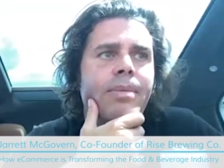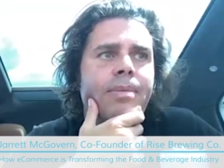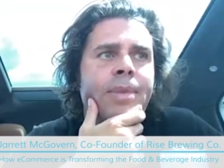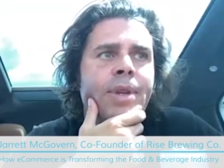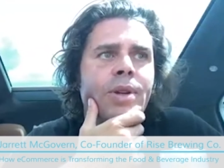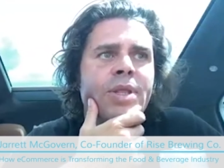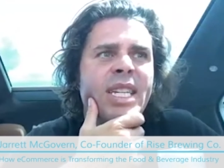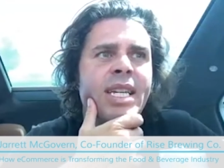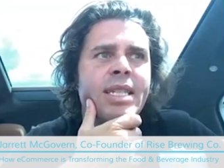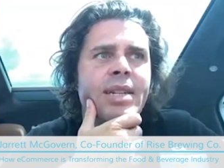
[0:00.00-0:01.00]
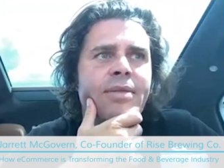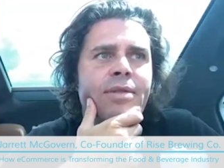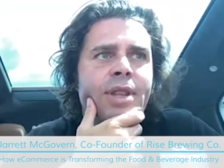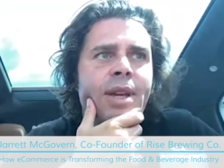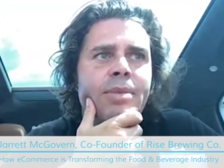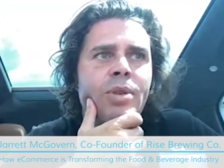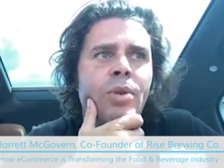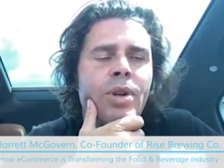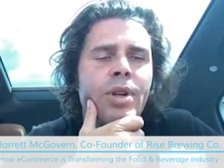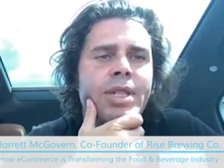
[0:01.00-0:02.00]
it's easy for them to
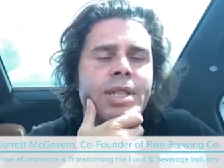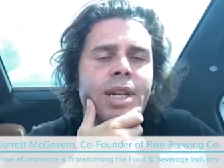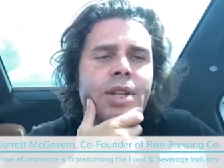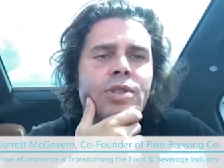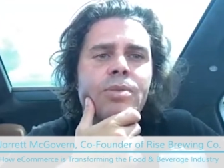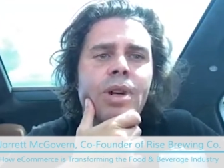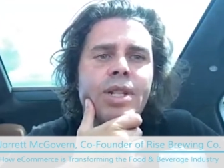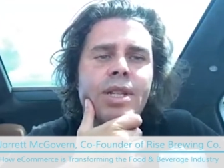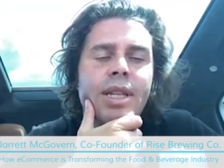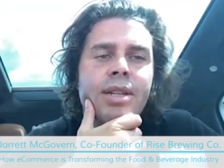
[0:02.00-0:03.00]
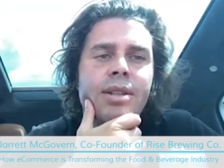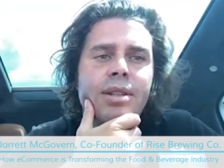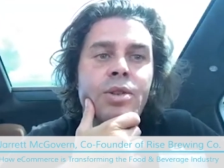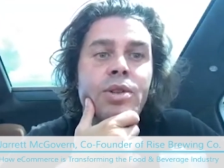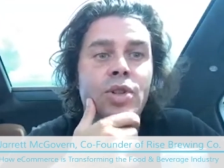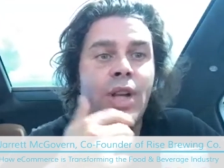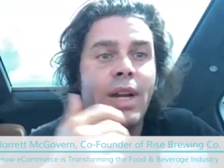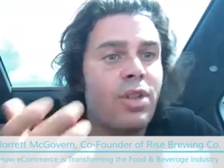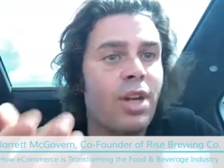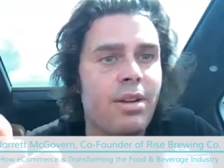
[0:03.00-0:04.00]
order because it's not too much, and you can drive
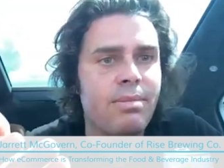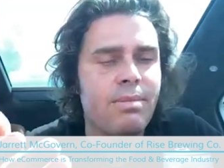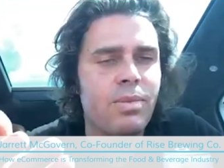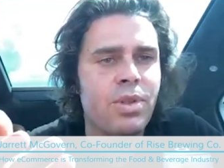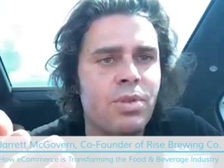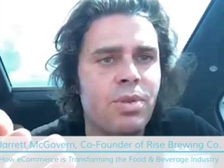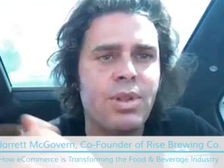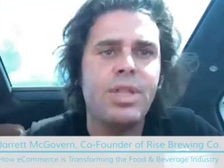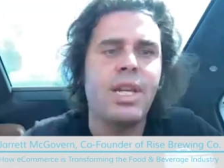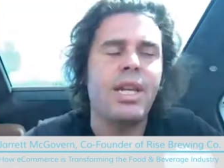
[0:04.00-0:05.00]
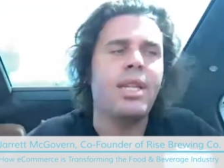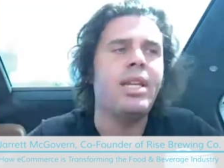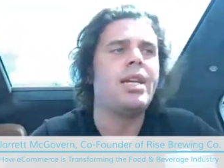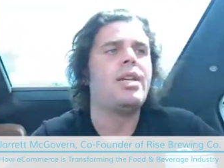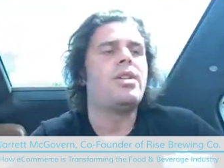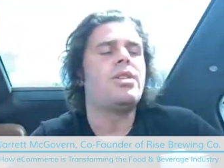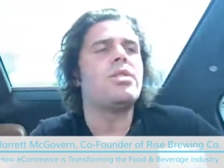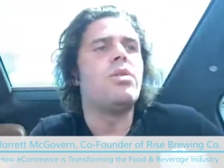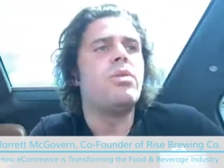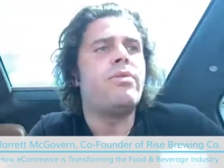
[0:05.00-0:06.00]
trial, which is what you're saying.
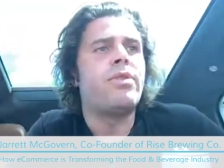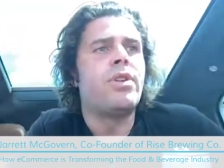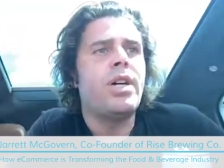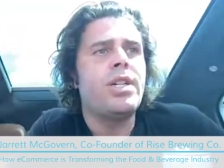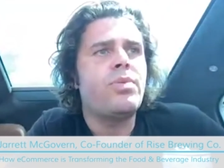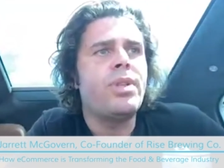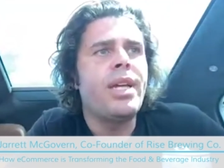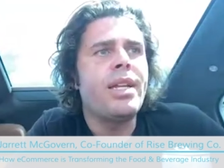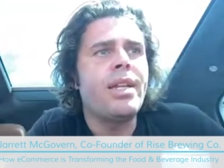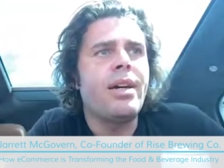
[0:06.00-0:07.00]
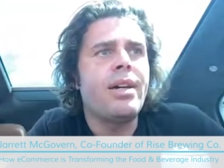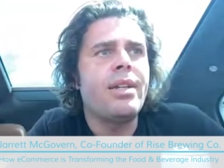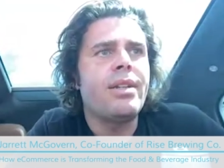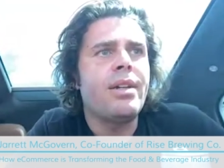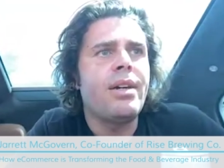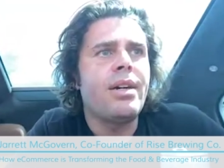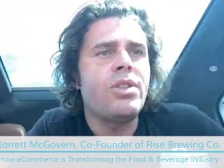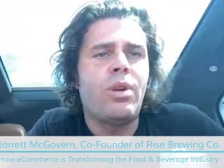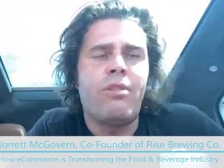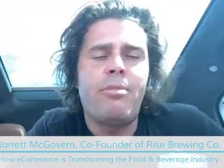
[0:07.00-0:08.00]
So for us, we landed on a
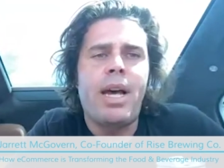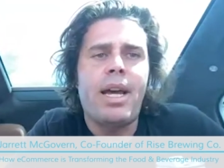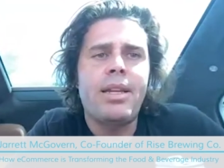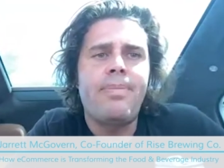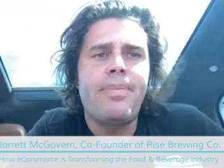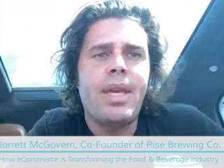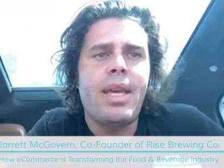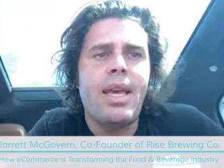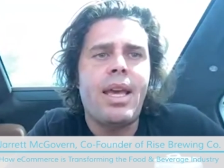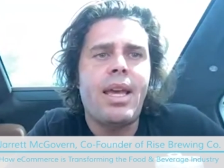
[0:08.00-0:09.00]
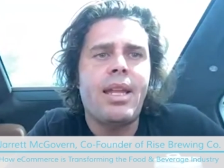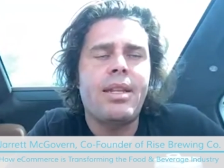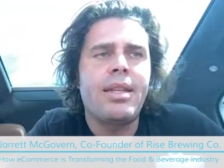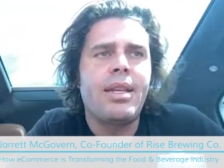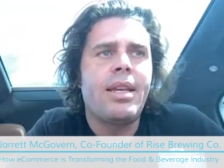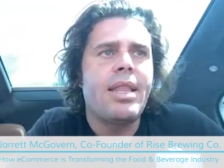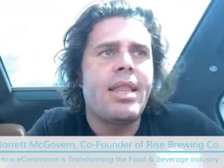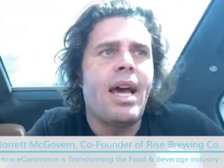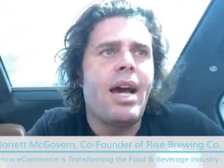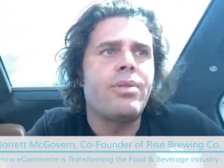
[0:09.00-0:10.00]
12 pack, and
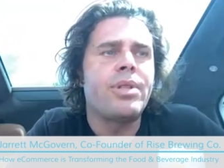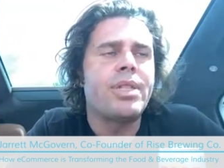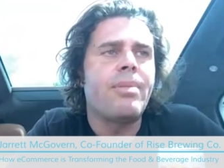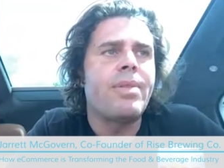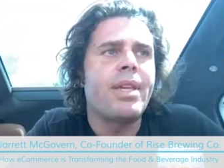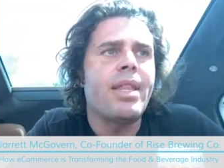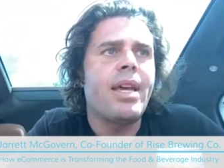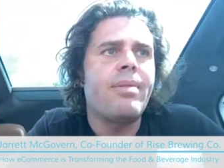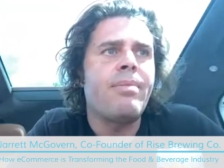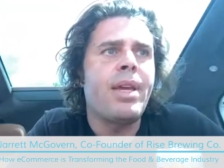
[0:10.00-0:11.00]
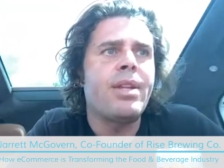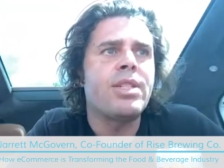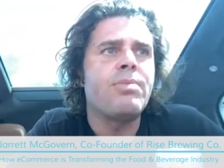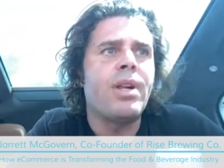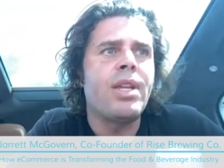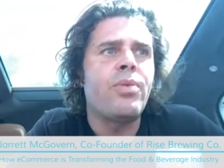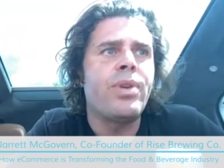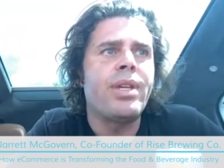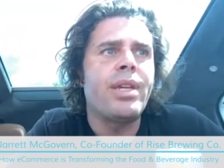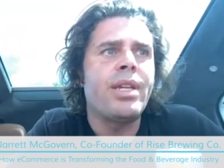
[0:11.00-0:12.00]
that was something that made us money.
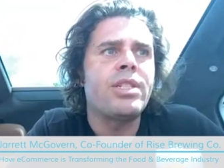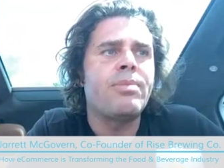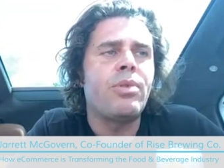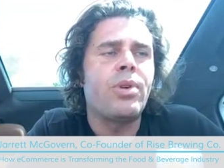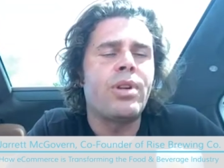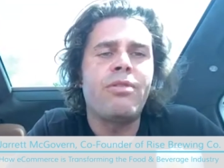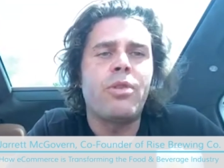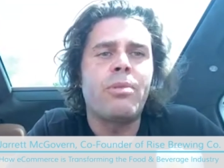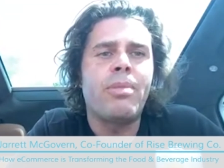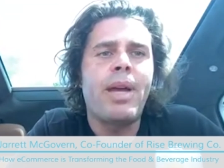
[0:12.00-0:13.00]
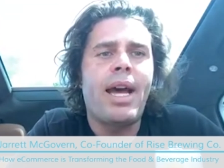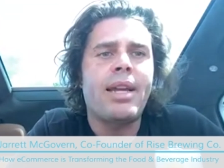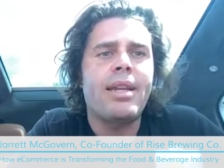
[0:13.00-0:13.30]
We explored a 4-pack.